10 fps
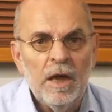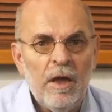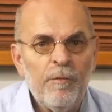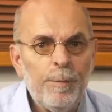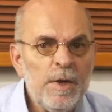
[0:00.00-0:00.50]

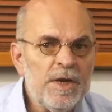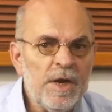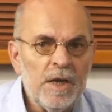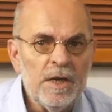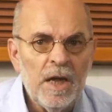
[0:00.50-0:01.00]

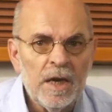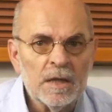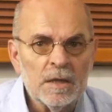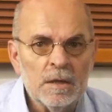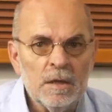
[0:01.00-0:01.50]
FPGA
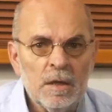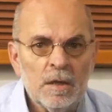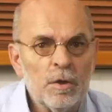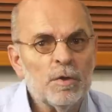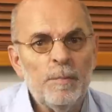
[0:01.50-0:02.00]
DACs,
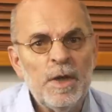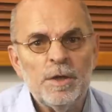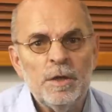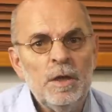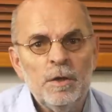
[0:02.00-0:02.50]
not to mention